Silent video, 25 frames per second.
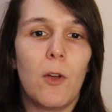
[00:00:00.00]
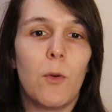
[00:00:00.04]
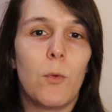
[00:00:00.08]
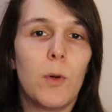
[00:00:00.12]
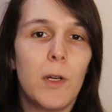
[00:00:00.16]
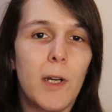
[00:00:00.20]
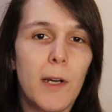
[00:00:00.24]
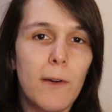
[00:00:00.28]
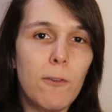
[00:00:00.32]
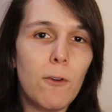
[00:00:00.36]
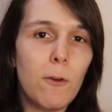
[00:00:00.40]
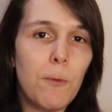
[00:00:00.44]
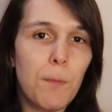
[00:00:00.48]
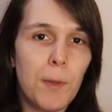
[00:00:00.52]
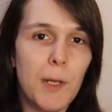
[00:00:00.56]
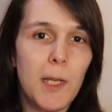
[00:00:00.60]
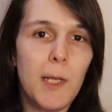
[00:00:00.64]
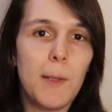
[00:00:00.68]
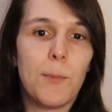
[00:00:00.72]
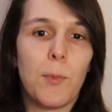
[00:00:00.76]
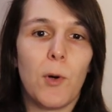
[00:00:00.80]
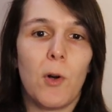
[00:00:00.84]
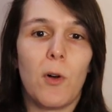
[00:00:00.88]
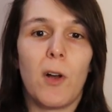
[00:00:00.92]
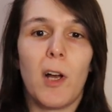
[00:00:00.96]
Whenever
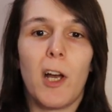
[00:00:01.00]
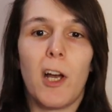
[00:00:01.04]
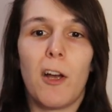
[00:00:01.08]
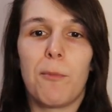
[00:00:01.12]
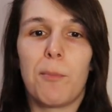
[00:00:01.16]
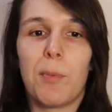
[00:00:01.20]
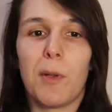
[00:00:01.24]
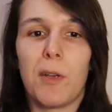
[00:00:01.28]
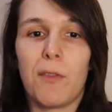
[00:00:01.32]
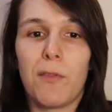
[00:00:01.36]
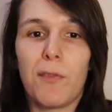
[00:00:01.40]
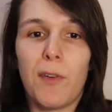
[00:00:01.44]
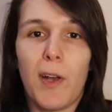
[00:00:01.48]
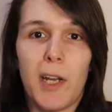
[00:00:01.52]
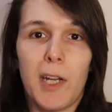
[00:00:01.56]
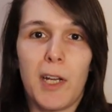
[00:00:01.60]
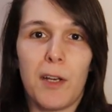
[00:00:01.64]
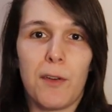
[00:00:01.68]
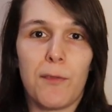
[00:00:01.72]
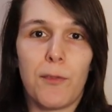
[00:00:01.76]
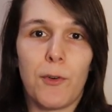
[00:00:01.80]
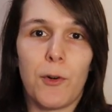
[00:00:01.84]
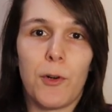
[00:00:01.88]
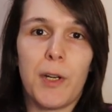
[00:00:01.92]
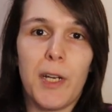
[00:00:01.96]
people have been
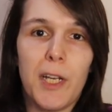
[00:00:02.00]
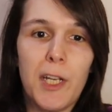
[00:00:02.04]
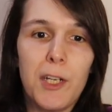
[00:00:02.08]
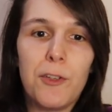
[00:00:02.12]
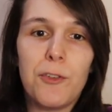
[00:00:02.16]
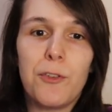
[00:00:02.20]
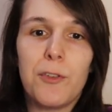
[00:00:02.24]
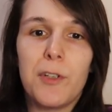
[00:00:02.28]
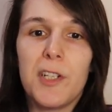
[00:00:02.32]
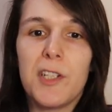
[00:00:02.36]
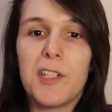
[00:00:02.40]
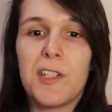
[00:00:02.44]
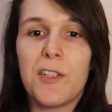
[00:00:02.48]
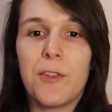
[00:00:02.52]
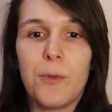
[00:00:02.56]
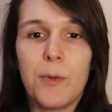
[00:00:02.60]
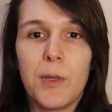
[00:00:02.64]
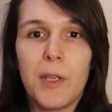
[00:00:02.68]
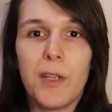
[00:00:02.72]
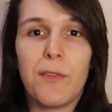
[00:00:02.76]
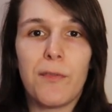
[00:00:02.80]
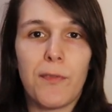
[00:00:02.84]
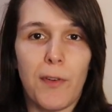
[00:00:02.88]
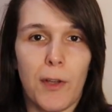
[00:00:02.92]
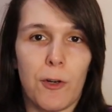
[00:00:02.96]
fighting for an increase to
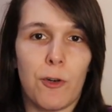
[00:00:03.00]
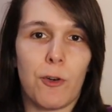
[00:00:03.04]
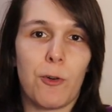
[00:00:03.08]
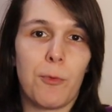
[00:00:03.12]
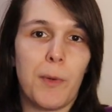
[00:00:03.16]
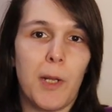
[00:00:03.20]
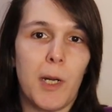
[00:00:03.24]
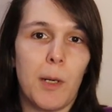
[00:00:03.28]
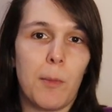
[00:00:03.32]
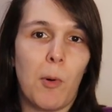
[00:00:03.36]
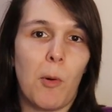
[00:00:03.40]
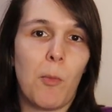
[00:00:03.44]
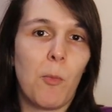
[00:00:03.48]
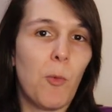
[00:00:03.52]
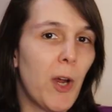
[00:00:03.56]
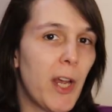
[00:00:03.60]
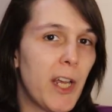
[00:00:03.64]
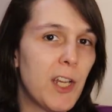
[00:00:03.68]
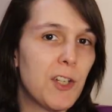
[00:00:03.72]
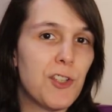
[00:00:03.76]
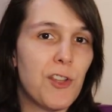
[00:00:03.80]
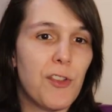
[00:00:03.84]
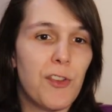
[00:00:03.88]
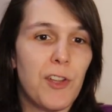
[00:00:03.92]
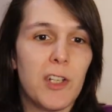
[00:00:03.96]
the federal minimum
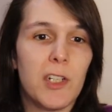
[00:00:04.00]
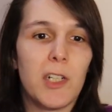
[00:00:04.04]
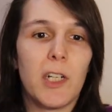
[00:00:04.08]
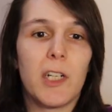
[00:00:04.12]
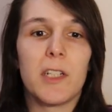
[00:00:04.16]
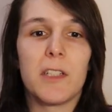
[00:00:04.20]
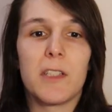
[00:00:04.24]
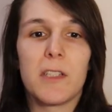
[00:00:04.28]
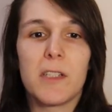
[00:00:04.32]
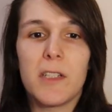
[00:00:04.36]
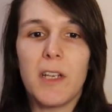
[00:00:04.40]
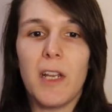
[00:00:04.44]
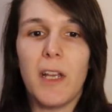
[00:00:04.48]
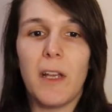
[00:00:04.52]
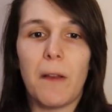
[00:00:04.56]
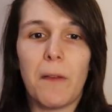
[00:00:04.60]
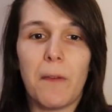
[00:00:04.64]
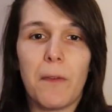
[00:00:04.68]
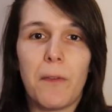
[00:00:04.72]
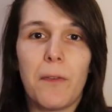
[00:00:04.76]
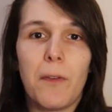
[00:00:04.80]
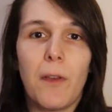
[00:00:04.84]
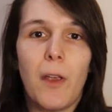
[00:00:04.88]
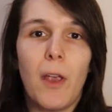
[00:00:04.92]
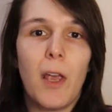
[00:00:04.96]
wage in the United
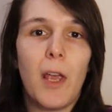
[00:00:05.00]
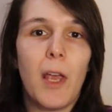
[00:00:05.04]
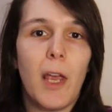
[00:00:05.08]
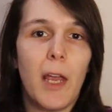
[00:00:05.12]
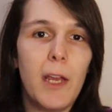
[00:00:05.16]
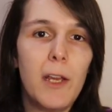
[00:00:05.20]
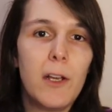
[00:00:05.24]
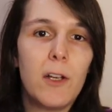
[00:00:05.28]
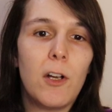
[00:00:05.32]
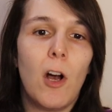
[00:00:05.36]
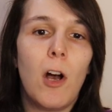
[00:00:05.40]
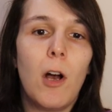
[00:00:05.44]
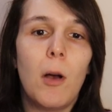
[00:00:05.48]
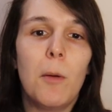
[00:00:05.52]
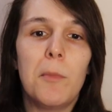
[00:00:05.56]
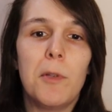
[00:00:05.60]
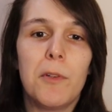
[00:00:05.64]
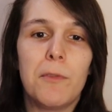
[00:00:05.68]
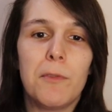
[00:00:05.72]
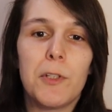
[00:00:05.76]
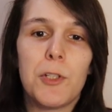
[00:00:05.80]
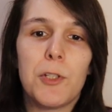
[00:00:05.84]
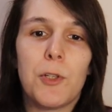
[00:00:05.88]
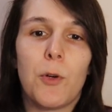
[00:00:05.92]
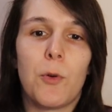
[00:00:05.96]
States, a
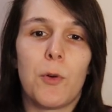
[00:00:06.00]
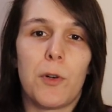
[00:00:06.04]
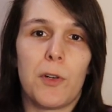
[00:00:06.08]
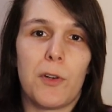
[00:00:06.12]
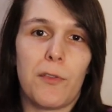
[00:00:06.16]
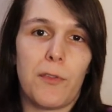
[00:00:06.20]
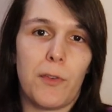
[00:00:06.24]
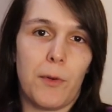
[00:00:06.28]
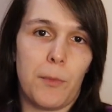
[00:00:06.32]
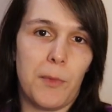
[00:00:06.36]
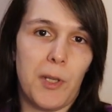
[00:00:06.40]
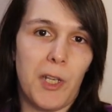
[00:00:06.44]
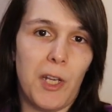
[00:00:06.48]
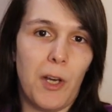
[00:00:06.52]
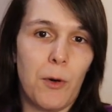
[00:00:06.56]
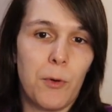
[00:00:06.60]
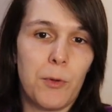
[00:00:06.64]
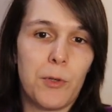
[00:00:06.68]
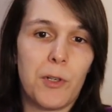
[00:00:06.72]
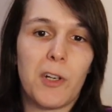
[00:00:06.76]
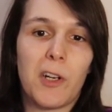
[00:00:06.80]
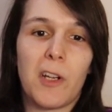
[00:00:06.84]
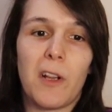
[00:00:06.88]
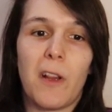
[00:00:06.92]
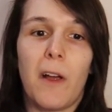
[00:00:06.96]
common retort from the
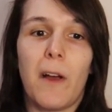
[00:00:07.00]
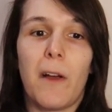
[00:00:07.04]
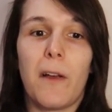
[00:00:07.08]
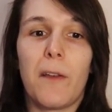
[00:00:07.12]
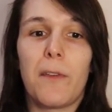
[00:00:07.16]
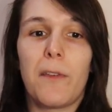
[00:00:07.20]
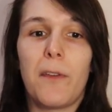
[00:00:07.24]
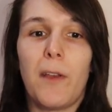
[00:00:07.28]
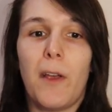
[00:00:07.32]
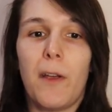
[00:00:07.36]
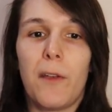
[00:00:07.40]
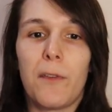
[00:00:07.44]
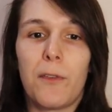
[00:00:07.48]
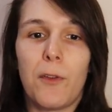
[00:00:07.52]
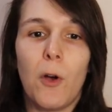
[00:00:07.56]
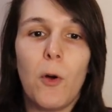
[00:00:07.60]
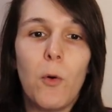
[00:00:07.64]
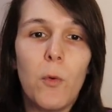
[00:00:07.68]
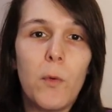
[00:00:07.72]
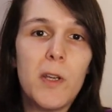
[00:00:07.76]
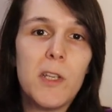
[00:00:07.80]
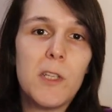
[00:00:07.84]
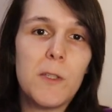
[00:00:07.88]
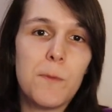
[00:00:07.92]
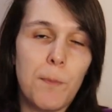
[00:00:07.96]
owner class has
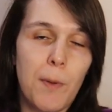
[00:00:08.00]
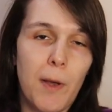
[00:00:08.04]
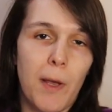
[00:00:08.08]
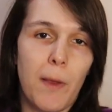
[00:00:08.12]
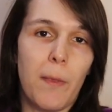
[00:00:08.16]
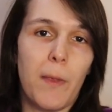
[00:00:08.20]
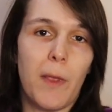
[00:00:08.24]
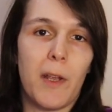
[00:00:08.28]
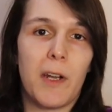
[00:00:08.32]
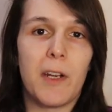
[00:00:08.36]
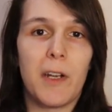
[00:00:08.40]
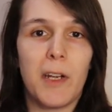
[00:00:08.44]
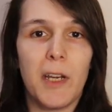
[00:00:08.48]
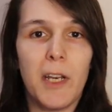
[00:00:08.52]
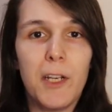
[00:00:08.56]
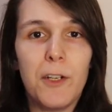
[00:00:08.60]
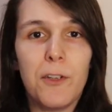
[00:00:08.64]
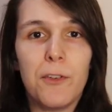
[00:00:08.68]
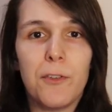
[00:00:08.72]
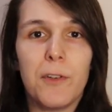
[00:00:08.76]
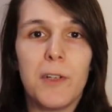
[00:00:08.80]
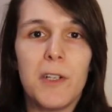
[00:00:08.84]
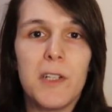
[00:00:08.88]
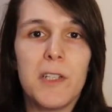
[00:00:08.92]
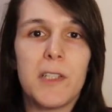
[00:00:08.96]
always been that an
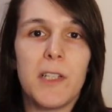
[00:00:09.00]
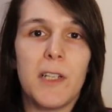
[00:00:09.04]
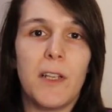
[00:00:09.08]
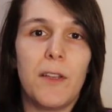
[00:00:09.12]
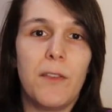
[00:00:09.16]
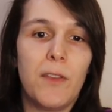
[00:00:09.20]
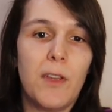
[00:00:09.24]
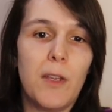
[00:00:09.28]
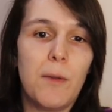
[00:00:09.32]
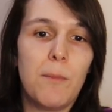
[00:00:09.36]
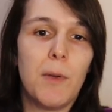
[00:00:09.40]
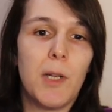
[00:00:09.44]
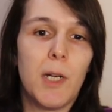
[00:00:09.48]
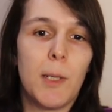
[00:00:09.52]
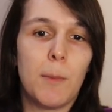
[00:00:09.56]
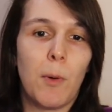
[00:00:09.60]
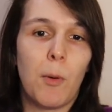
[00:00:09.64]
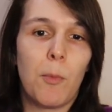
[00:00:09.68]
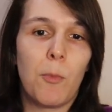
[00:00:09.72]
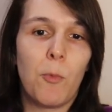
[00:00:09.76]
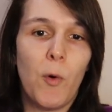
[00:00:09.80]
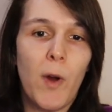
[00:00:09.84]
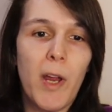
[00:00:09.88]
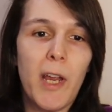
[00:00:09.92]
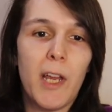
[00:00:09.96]
increase in the
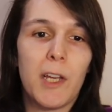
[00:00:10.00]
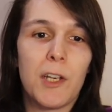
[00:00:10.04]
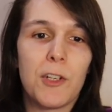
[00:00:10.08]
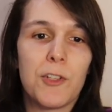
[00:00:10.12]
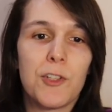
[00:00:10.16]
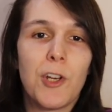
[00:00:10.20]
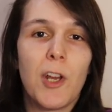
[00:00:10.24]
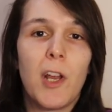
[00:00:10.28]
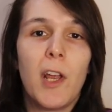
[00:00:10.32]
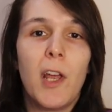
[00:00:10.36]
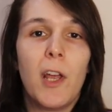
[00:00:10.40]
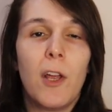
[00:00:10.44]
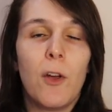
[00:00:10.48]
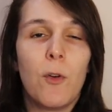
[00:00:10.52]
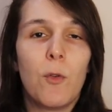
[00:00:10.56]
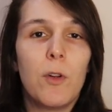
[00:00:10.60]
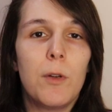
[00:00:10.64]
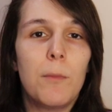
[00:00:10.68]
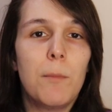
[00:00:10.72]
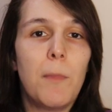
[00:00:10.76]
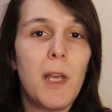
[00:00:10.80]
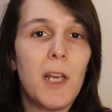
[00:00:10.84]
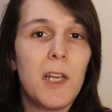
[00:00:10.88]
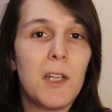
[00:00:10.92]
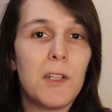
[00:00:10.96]
minimum wage
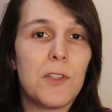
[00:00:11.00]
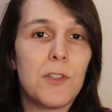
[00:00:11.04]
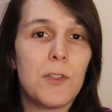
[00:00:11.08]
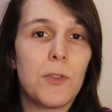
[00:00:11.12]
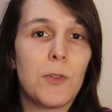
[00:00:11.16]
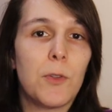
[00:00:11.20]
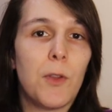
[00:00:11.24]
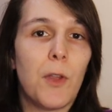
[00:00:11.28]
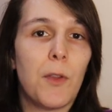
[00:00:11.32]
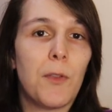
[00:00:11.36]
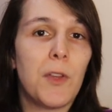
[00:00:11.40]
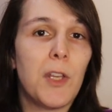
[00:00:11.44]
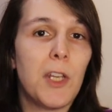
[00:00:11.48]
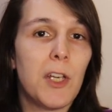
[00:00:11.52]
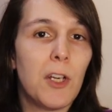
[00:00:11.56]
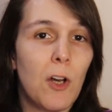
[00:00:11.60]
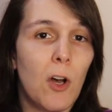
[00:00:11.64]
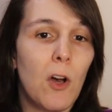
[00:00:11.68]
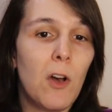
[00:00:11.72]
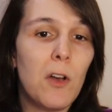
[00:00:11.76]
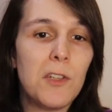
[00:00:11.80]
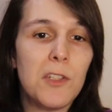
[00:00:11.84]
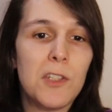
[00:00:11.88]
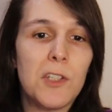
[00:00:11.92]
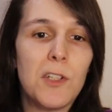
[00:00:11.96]
would make it so that the
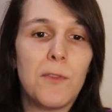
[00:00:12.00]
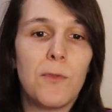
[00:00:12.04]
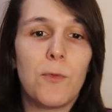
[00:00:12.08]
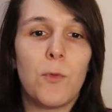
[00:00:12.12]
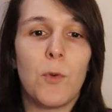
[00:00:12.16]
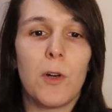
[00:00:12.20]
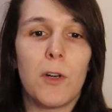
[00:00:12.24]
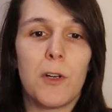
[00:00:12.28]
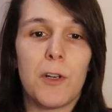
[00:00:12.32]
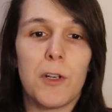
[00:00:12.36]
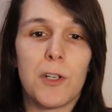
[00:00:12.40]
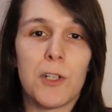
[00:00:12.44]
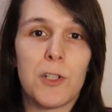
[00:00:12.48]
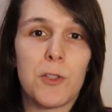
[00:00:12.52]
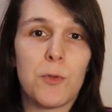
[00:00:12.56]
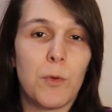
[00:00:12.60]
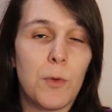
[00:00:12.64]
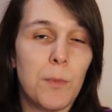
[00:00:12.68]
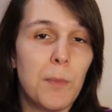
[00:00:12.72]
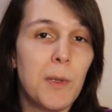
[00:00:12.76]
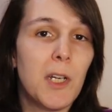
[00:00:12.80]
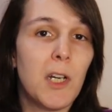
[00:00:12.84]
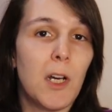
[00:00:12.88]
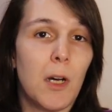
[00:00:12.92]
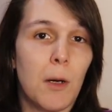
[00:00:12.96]
cost of workers
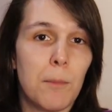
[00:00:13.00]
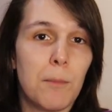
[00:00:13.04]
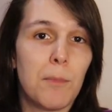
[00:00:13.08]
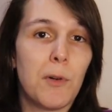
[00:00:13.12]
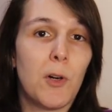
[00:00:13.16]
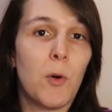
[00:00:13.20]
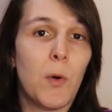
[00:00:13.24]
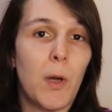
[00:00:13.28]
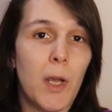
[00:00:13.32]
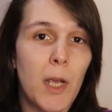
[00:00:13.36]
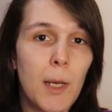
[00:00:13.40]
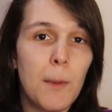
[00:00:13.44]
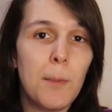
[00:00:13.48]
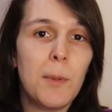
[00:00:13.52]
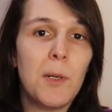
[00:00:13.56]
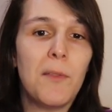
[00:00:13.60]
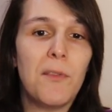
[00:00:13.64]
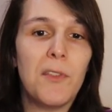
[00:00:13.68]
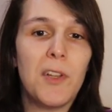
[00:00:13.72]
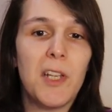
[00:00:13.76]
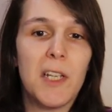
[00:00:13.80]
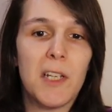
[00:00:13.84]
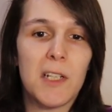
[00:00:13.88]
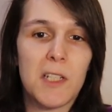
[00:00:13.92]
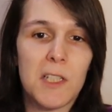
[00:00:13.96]
would become
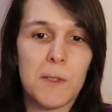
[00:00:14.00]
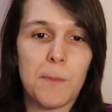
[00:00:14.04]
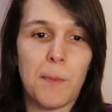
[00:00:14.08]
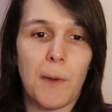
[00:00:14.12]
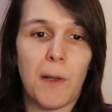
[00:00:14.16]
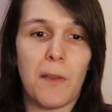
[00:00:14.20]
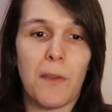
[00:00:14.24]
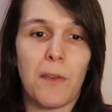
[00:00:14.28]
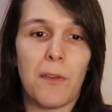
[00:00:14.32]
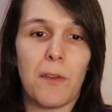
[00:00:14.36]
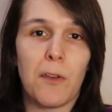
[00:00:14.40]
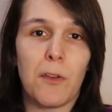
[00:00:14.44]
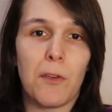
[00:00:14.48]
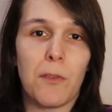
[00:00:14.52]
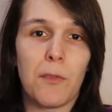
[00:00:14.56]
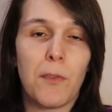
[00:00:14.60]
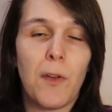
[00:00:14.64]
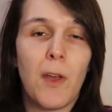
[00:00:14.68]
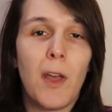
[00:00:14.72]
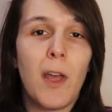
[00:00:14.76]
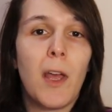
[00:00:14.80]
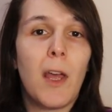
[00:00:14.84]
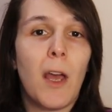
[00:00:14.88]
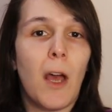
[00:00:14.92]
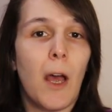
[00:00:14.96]
prohibitively expensive,
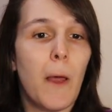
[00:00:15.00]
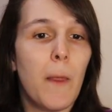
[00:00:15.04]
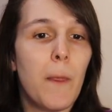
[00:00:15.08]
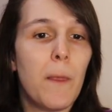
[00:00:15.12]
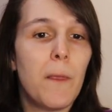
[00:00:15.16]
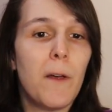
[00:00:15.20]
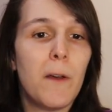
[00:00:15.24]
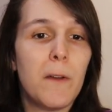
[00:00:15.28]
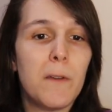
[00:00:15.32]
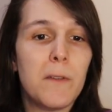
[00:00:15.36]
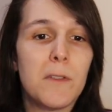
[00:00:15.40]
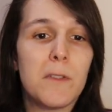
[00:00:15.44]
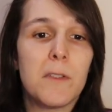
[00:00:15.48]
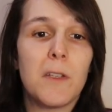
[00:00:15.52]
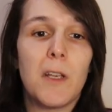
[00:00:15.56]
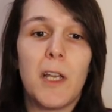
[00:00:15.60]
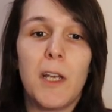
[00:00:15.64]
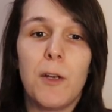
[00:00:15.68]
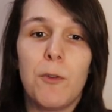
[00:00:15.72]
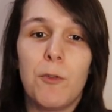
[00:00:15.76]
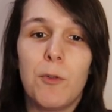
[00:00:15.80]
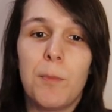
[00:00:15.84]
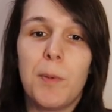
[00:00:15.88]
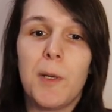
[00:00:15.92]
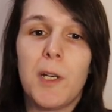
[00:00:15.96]
and thus
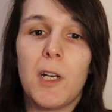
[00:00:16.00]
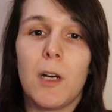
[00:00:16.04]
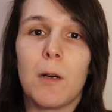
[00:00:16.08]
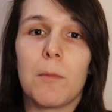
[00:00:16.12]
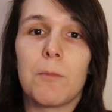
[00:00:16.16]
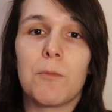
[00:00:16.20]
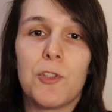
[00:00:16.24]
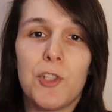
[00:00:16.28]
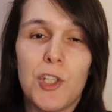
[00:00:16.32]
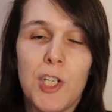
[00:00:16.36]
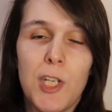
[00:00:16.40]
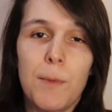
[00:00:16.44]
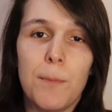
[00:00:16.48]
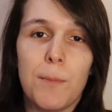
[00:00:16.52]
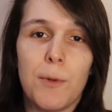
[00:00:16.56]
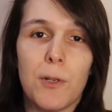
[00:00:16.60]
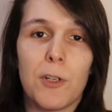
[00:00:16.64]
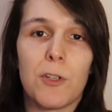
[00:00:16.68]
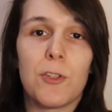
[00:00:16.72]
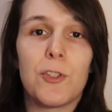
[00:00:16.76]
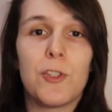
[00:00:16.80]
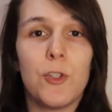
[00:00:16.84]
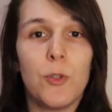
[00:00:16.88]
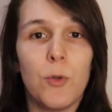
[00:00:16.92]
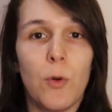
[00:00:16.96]
it would become
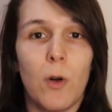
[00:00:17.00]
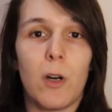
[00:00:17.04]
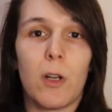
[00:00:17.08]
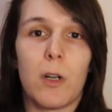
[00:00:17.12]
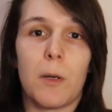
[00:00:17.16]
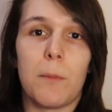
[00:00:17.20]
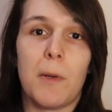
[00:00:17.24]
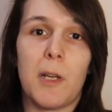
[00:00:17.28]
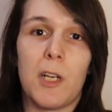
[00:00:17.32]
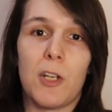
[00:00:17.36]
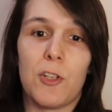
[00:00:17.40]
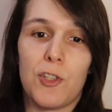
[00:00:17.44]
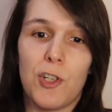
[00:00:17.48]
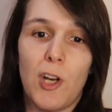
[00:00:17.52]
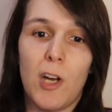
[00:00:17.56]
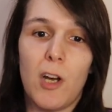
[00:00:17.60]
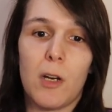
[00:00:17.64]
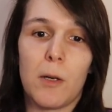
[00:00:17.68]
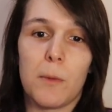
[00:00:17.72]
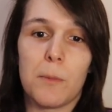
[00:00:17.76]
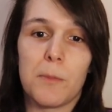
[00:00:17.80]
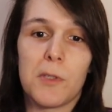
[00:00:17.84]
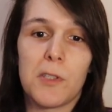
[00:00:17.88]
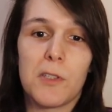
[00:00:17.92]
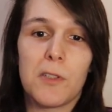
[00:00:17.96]
cheaper to automate
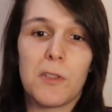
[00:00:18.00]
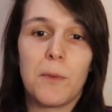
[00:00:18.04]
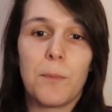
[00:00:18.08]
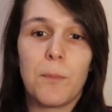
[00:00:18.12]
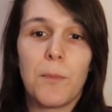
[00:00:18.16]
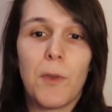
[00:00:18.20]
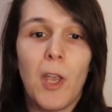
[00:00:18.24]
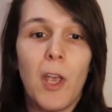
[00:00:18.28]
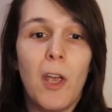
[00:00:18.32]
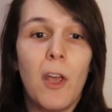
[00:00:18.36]
jobs.